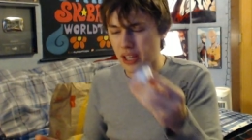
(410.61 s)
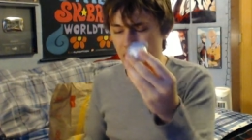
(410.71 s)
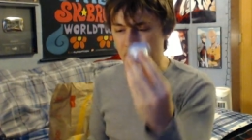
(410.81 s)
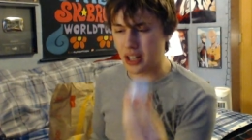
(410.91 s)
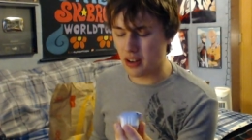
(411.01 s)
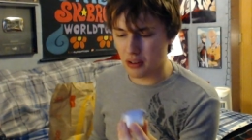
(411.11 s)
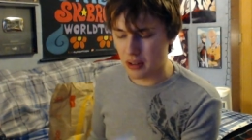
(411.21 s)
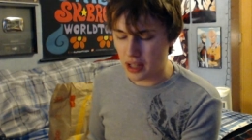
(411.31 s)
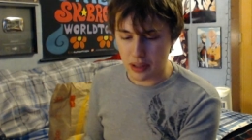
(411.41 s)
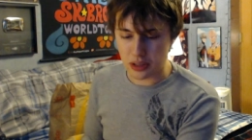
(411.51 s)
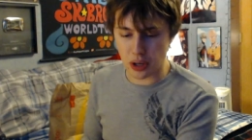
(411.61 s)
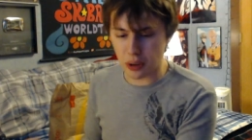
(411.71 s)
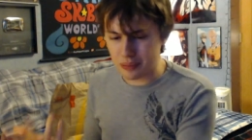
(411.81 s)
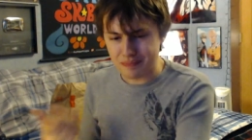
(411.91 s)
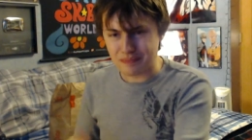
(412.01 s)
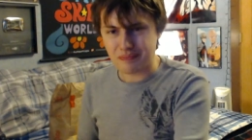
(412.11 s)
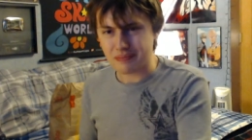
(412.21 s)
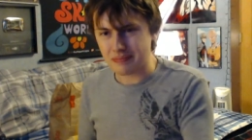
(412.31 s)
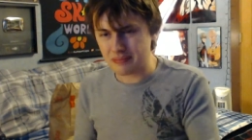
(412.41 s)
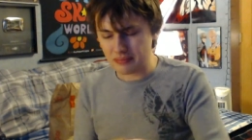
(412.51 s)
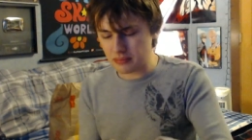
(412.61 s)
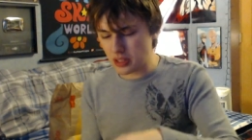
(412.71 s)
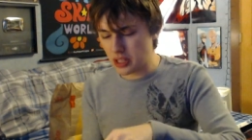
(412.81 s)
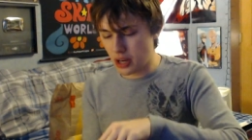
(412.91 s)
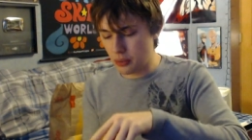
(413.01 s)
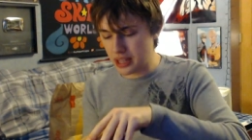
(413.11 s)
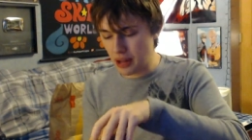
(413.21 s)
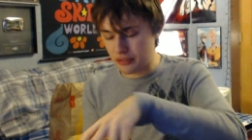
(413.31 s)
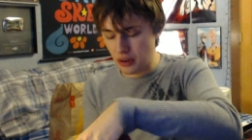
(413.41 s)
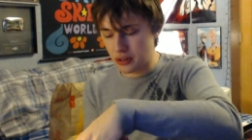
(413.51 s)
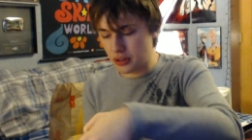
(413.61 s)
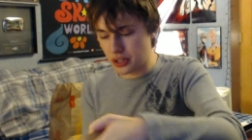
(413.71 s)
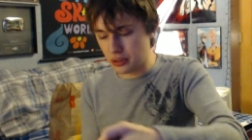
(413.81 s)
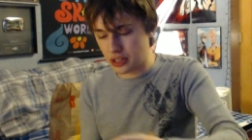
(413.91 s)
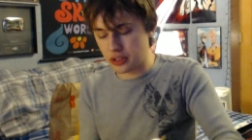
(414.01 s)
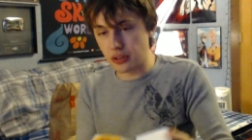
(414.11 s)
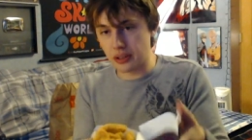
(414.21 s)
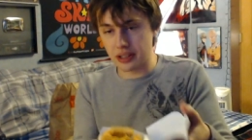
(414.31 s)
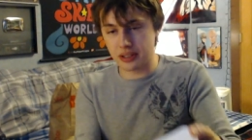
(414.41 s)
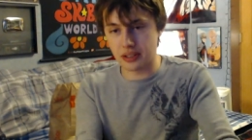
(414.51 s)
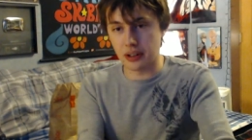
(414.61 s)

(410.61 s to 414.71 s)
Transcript: You know, so you know, without further ado, let's do this.